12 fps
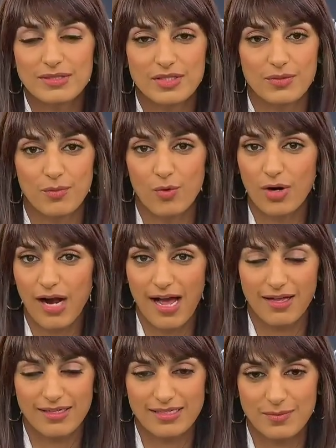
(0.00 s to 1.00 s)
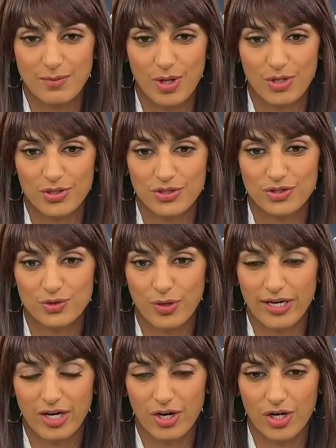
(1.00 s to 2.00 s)
to more allies and partners
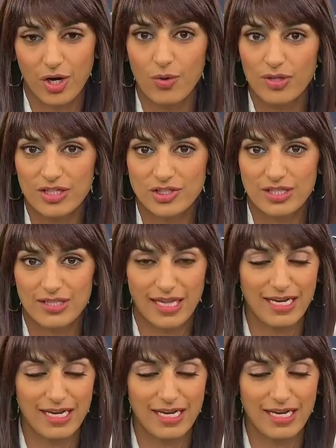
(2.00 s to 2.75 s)
joining our coalition,